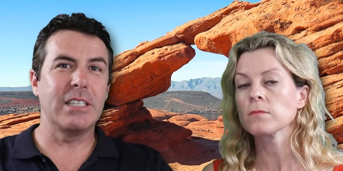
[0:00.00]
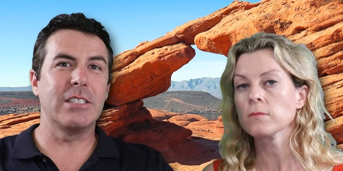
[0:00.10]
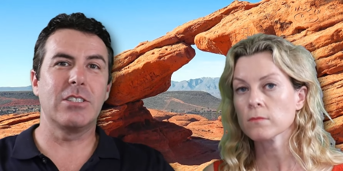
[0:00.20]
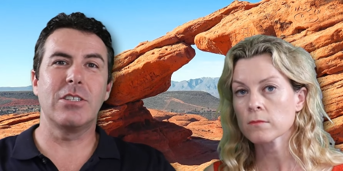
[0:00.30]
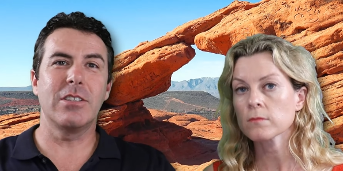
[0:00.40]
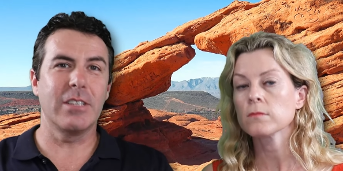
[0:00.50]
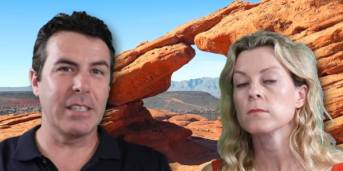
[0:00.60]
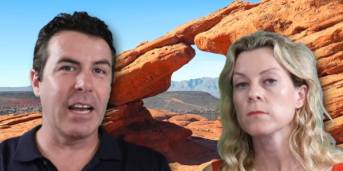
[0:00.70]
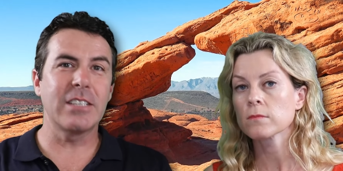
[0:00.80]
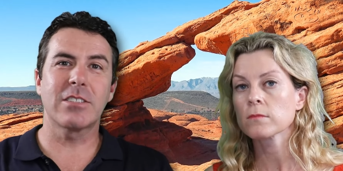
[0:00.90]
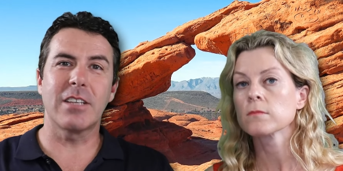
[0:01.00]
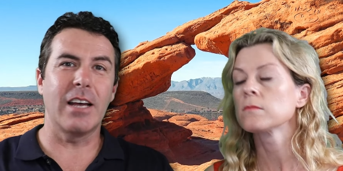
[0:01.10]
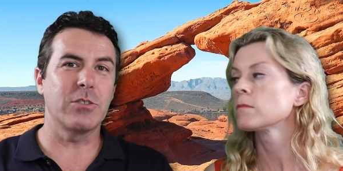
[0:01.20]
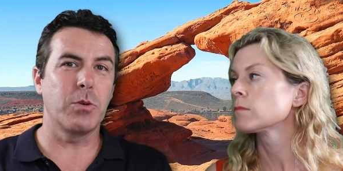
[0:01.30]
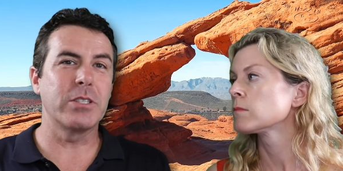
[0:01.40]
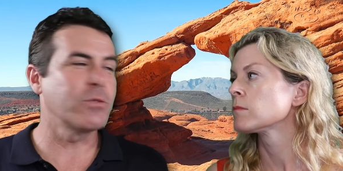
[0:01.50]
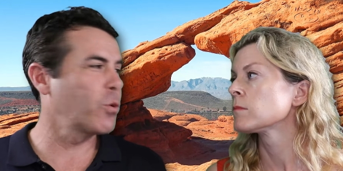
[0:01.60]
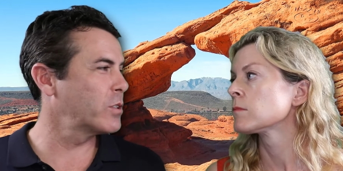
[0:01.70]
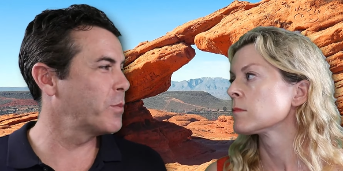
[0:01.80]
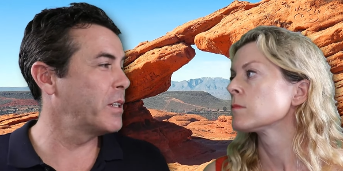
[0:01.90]
Speaker 1: see these like, nice sized
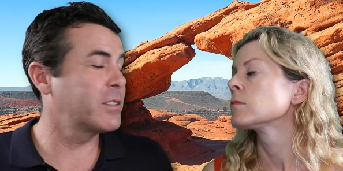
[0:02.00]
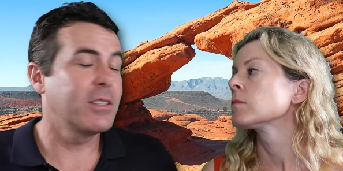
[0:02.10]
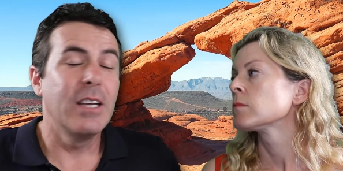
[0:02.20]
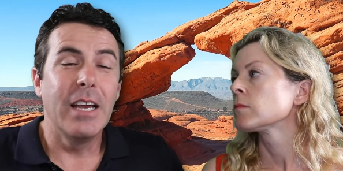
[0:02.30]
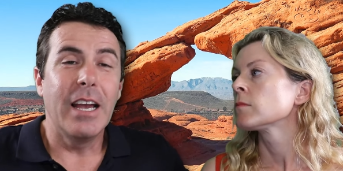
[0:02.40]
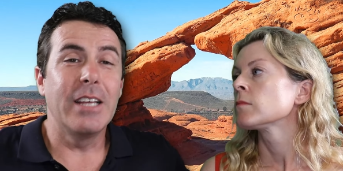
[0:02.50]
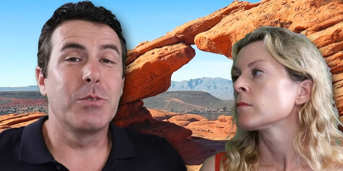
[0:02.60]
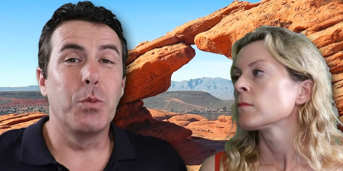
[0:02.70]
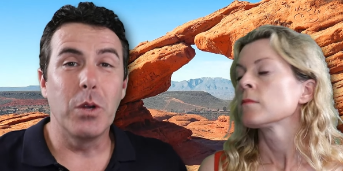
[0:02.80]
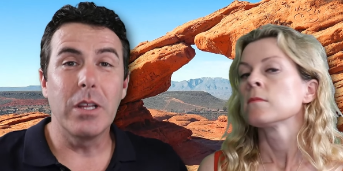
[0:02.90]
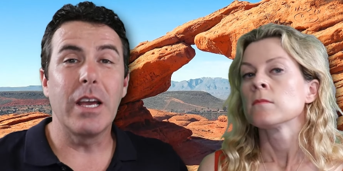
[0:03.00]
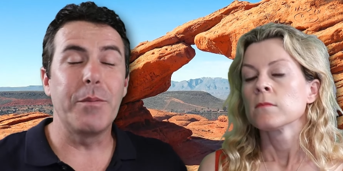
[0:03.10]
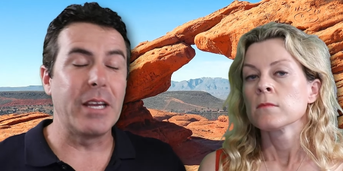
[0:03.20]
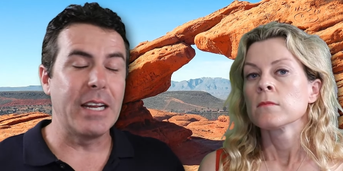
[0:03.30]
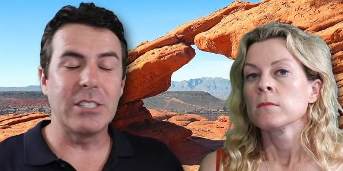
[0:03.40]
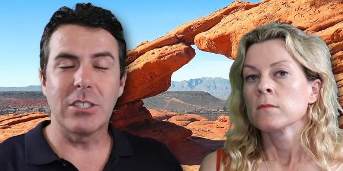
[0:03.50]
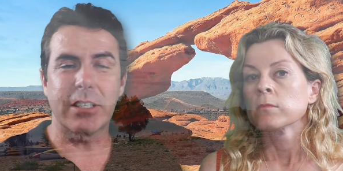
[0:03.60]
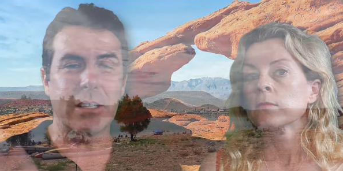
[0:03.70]
reservoirs. I mean, it's really, I mean, it's just